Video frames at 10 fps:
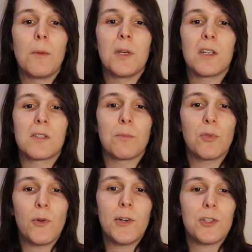because
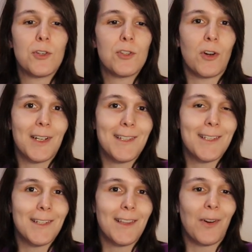employers are starting
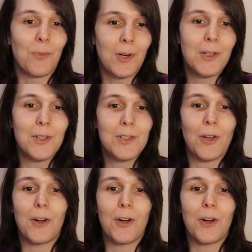to see that workers